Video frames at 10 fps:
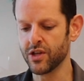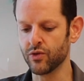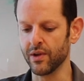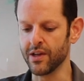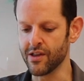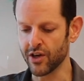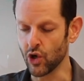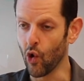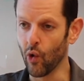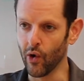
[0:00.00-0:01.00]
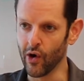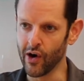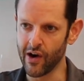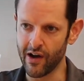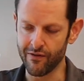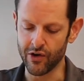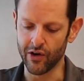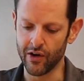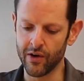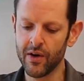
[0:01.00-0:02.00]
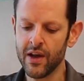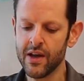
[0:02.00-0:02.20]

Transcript: what's really the core of your